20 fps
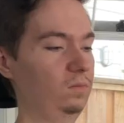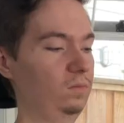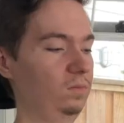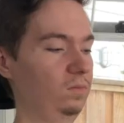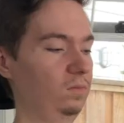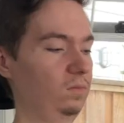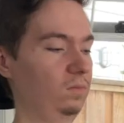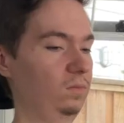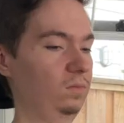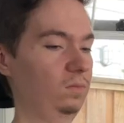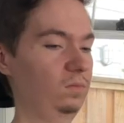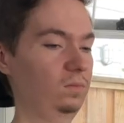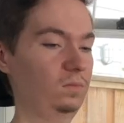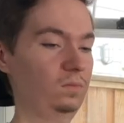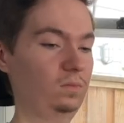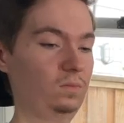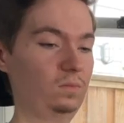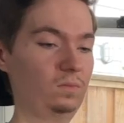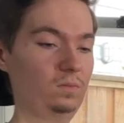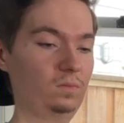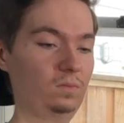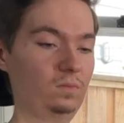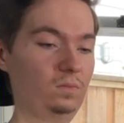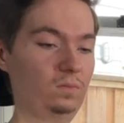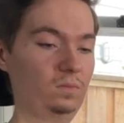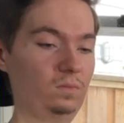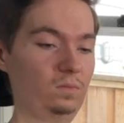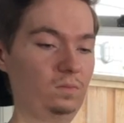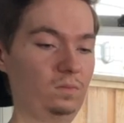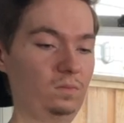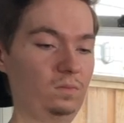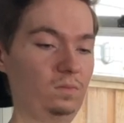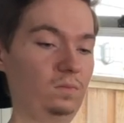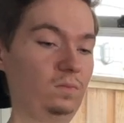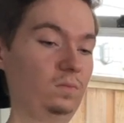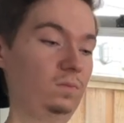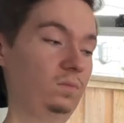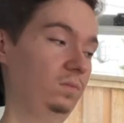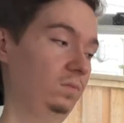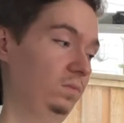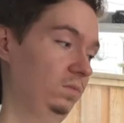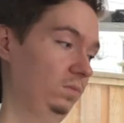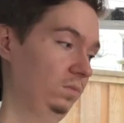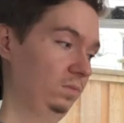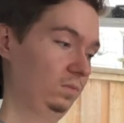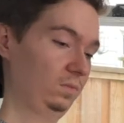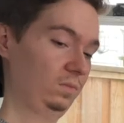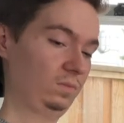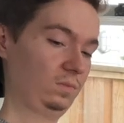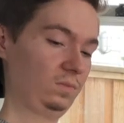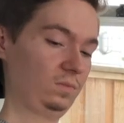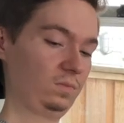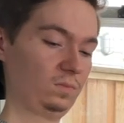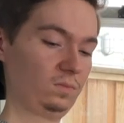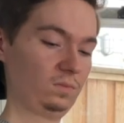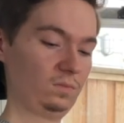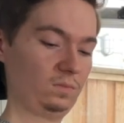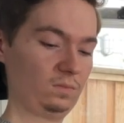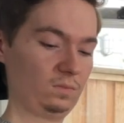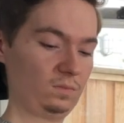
Nothing is said.